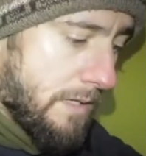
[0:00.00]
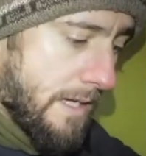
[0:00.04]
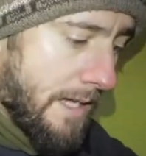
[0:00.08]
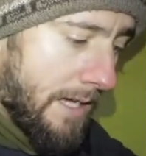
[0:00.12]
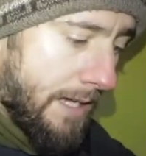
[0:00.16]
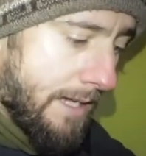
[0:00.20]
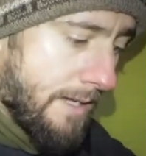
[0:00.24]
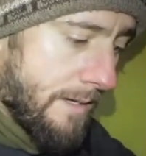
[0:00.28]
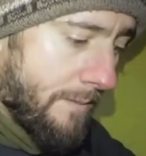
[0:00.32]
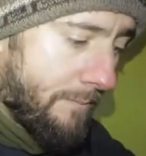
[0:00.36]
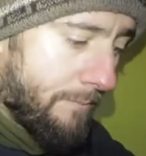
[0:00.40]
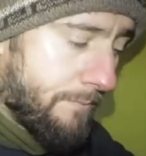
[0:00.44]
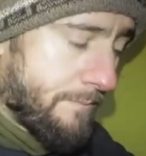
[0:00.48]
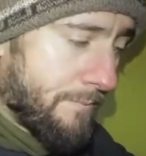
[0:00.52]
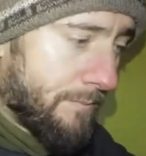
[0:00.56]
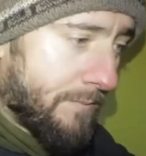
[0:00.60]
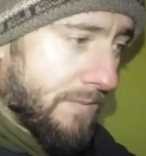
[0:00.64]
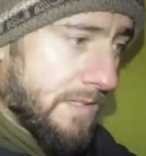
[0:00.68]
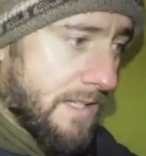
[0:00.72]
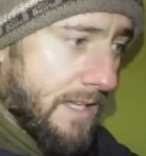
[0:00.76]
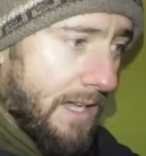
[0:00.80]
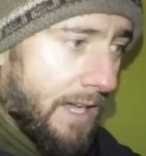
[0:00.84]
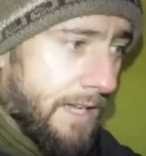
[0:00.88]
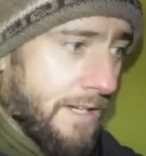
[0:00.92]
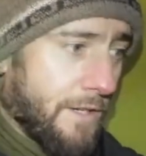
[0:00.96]
Um,
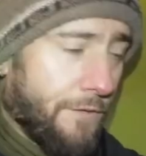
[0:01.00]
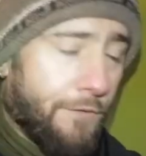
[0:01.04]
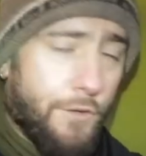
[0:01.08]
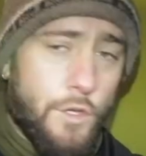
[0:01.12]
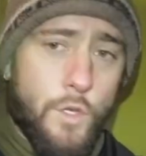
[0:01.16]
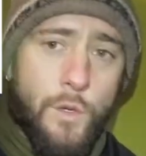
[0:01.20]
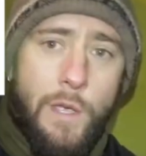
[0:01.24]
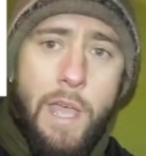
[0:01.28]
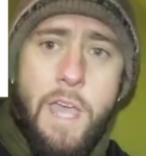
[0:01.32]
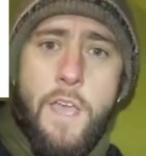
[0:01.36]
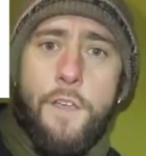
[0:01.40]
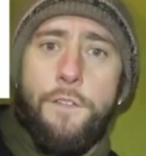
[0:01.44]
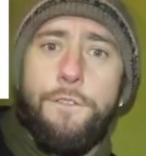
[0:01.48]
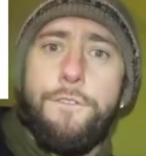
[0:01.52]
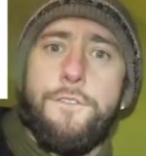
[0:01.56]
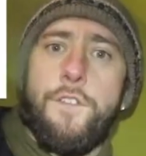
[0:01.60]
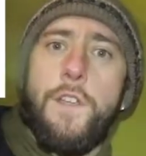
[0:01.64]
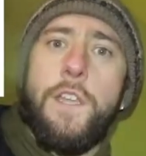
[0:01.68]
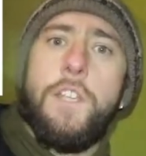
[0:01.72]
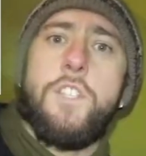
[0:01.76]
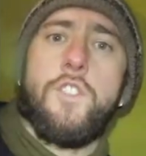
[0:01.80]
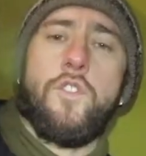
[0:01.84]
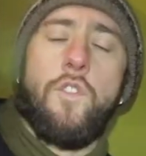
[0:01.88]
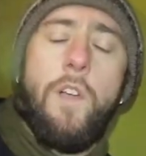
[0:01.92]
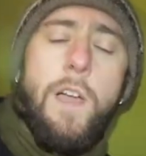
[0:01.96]
and if you get a
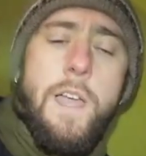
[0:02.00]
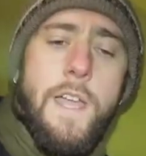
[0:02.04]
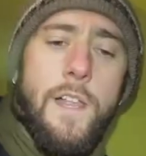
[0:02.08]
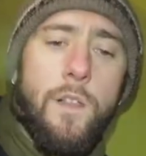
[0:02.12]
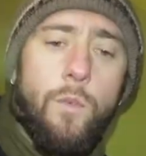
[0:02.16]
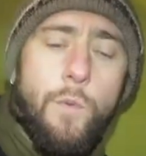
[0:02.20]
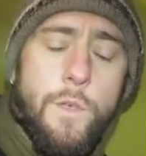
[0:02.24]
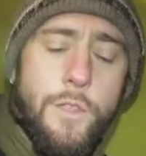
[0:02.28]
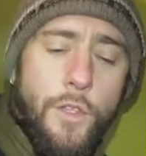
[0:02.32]
free trial